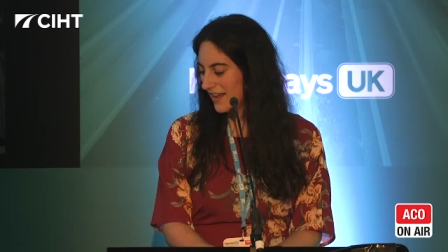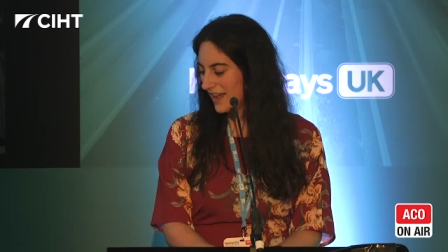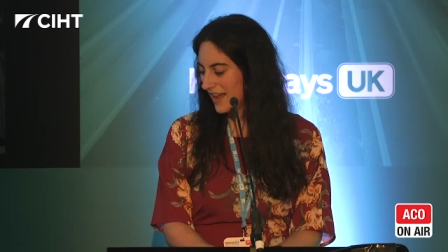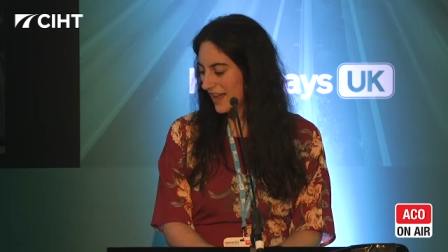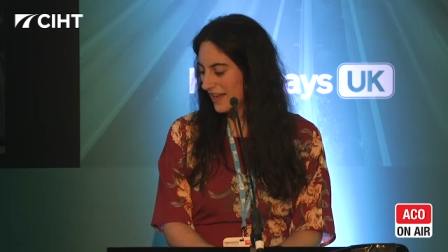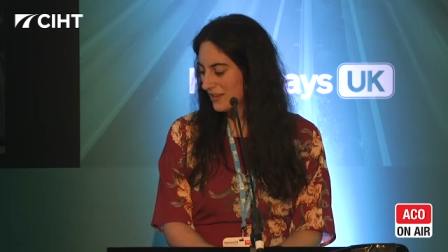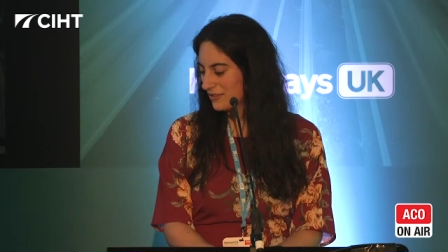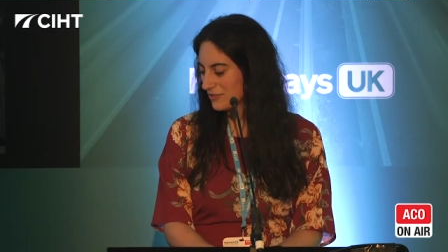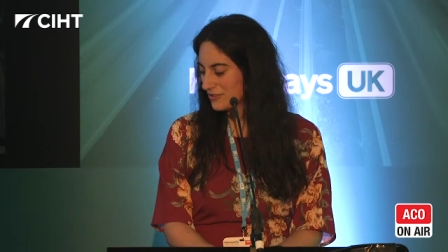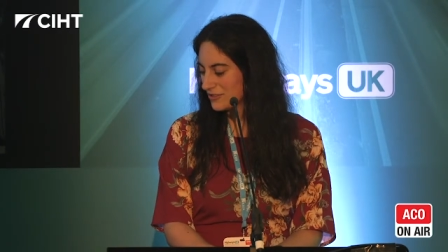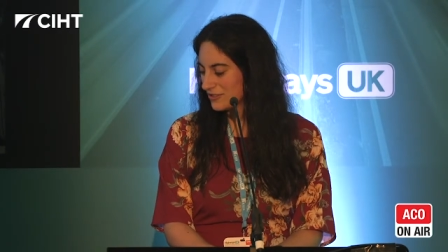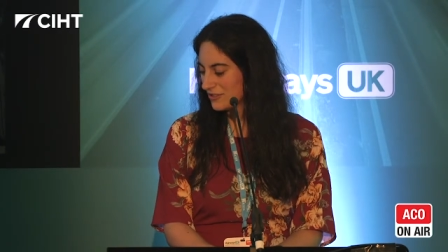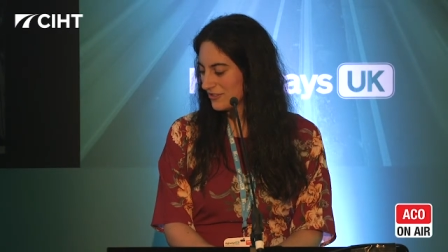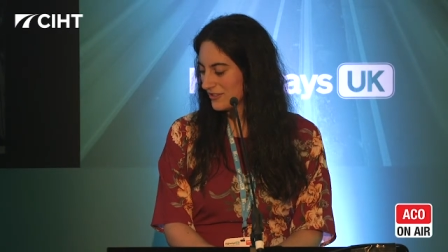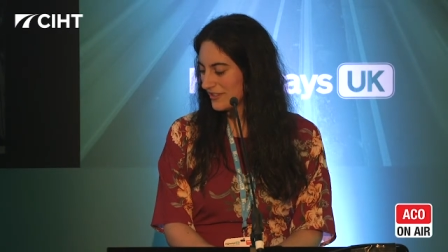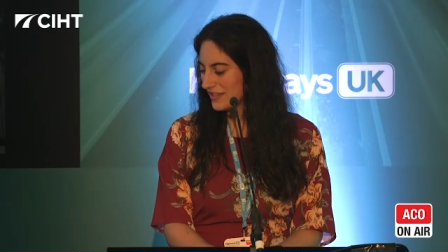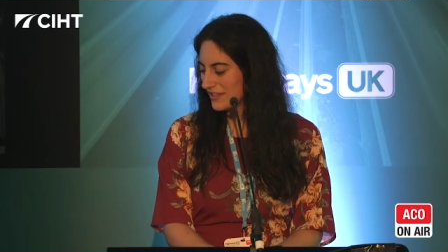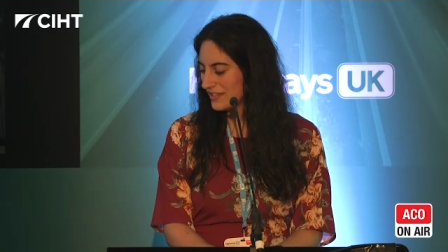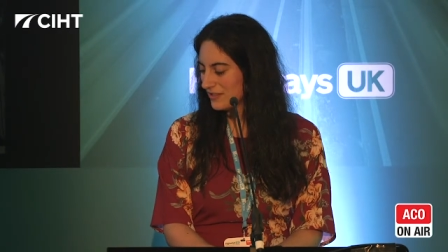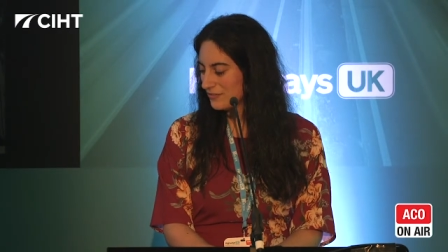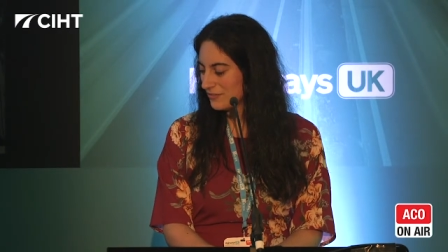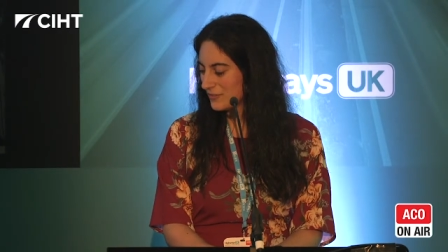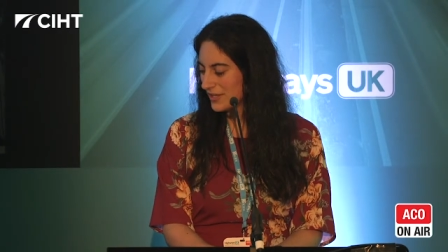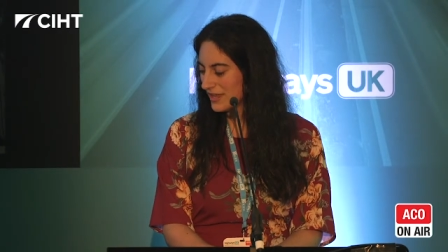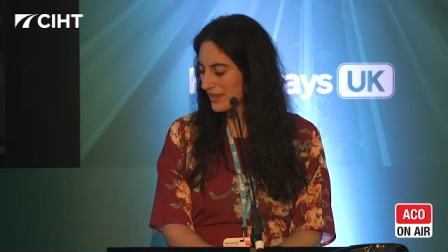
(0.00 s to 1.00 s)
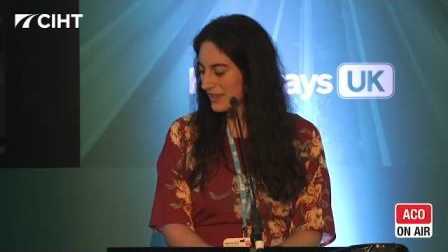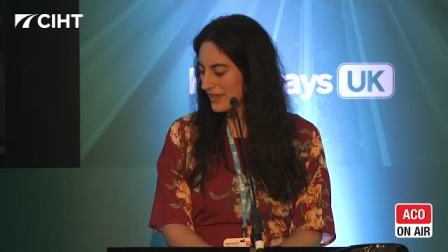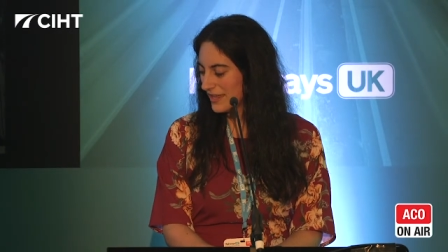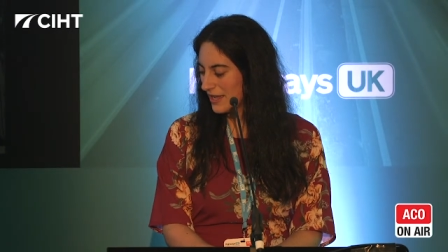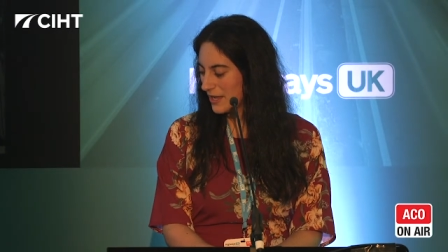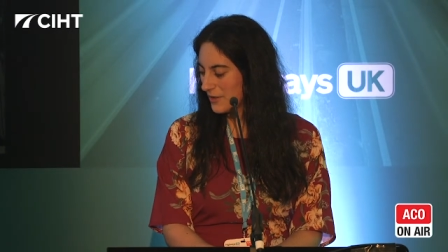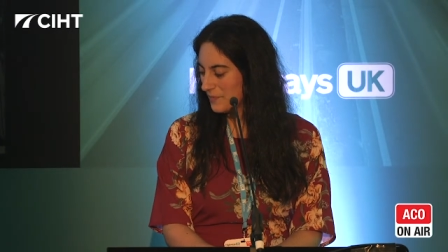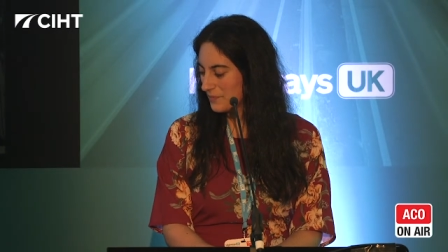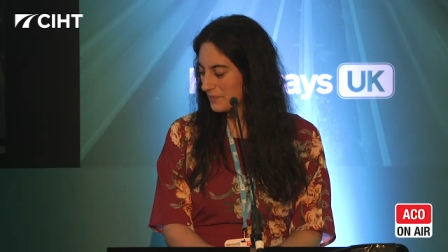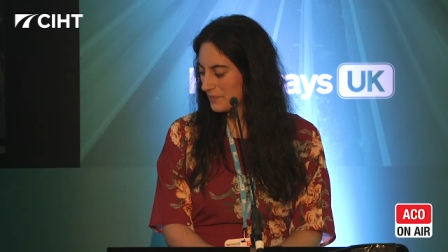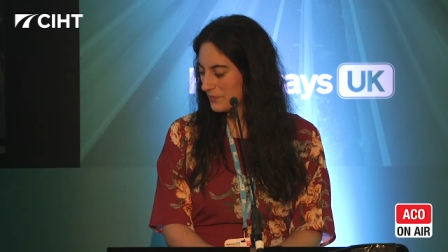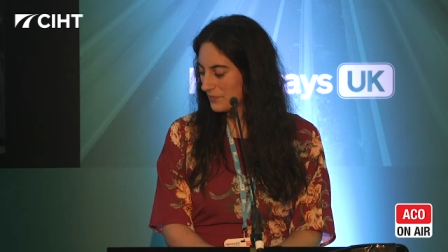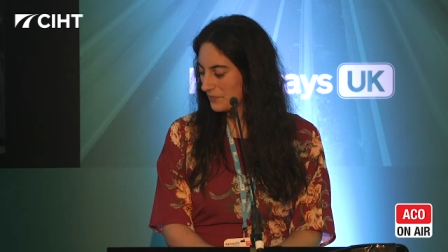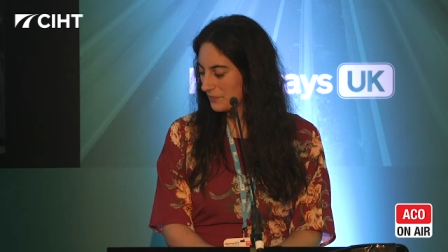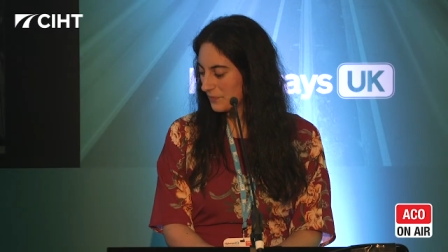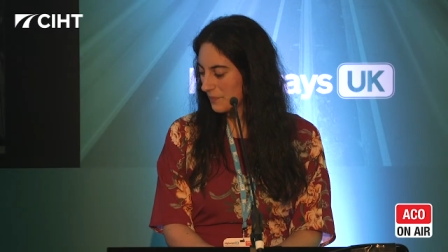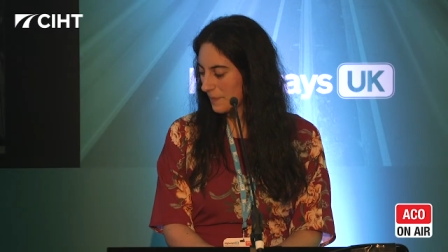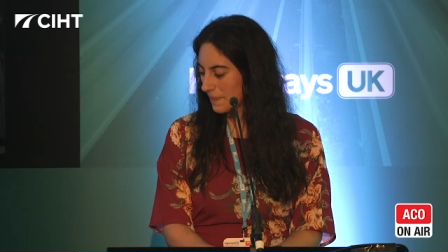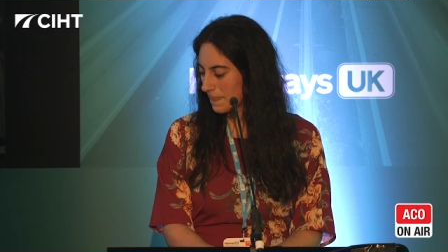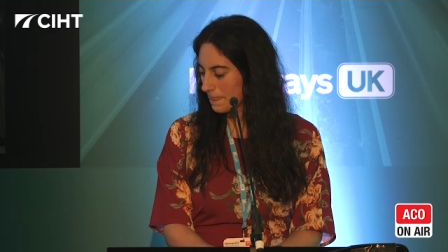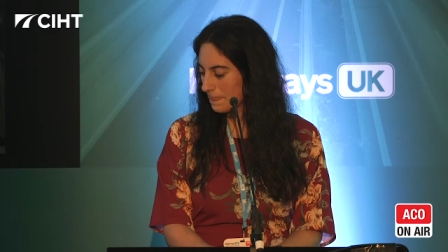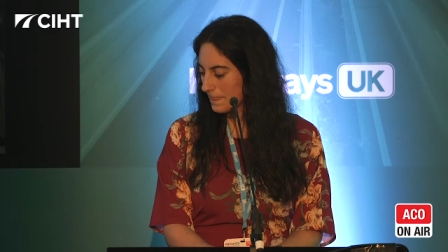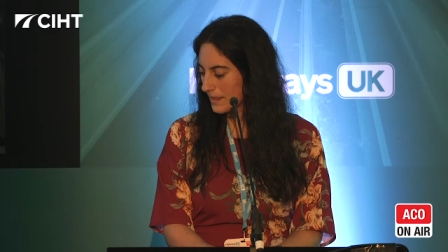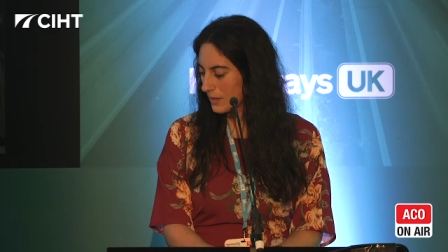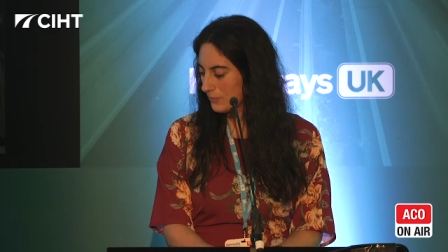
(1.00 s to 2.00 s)
I also deal with
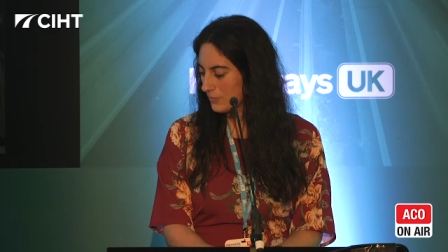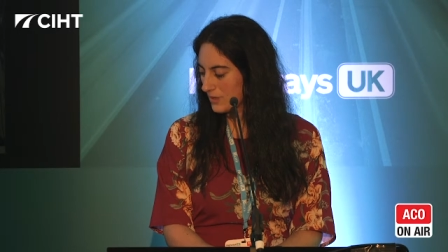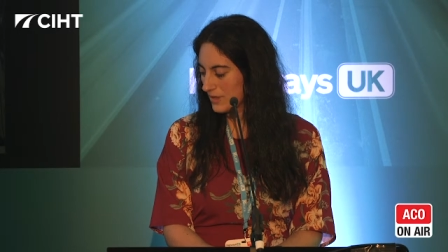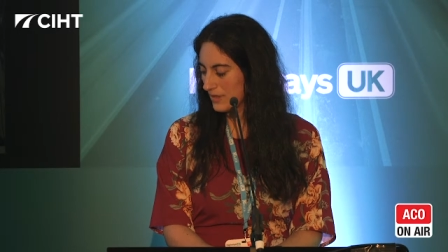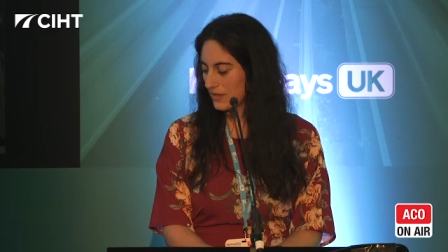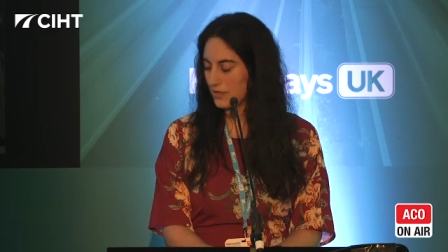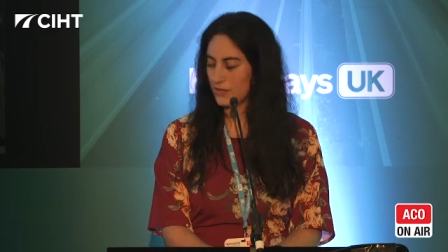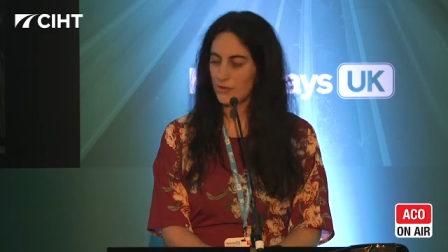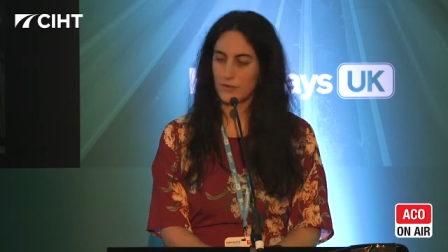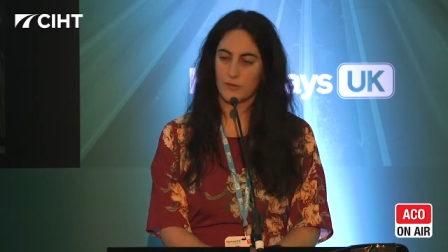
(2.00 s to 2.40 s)
a